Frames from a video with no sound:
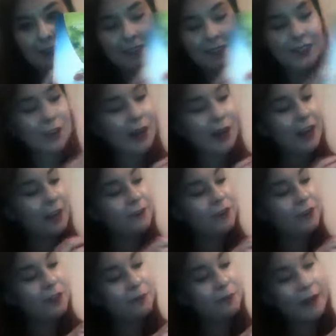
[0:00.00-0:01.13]
So I could have
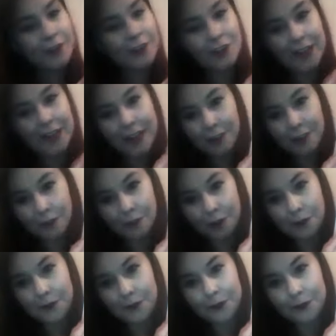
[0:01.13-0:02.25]
just punched that
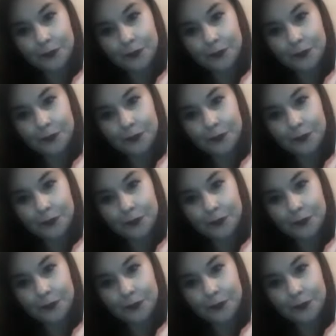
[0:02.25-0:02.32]
through